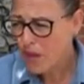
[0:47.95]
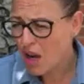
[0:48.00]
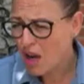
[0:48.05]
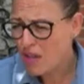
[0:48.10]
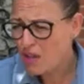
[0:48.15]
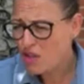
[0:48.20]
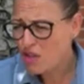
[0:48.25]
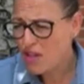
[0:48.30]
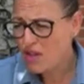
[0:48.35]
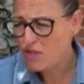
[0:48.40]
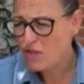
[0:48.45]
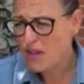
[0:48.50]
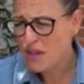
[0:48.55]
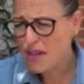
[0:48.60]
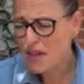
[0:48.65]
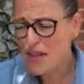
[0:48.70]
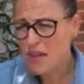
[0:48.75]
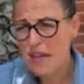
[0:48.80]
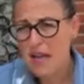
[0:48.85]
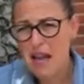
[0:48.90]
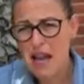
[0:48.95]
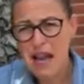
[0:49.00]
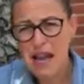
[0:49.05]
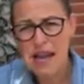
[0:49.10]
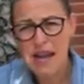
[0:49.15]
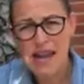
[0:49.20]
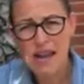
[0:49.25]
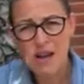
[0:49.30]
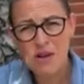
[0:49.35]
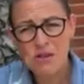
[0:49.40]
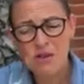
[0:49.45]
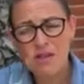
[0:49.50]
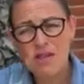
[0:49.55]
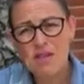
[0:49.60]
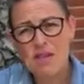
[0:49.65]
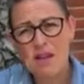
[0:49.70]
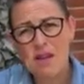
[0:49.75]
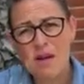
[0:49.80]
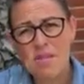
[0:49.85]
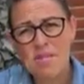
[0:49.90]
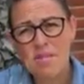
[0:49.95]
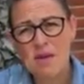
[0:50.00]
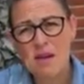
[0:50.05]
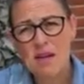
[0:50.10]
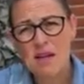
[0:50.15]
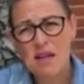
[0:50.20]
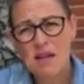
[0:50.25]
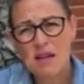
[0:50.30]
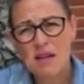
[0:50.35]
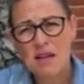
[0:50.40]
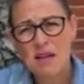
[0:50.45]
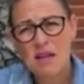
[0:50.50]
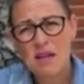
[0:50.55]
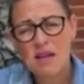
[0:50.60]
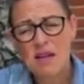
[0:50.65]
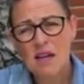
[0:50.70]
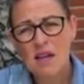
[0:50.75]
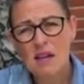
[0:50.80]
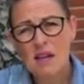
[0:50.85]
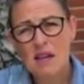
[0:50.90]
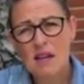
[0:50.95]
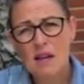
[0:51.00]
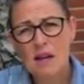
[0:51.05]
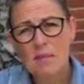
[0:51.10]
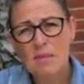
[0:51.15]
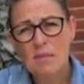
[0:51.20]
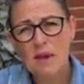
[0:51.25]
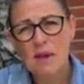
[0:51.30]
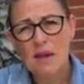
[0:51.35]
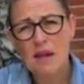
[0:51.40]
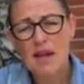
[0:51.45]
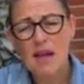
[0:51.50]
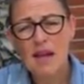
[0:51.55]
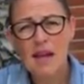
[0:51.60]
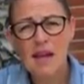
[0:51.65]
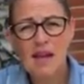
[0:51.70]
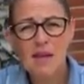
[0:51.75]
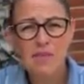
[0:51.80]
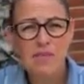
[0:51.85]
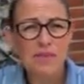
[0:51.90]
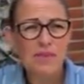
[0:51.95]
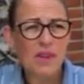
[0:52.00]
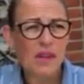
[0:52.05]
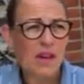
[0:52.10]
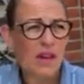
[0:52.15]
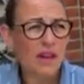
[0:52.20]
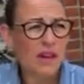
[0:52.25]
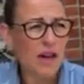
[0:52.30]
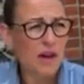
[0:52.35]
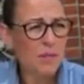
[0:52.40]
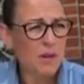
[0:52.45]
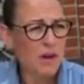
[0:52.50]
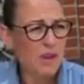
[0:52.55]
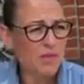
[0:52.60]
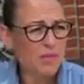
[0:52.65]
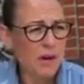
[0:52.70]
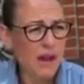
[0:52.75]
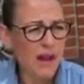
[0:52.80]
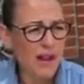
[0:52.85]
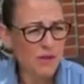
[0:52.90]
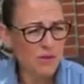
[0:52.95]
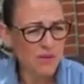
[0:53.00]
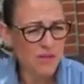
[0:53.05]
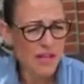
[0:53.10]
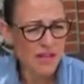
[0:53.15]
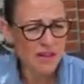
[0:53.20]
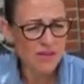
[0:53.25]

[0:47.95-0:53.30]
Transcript: I generally allow some, a couple of pound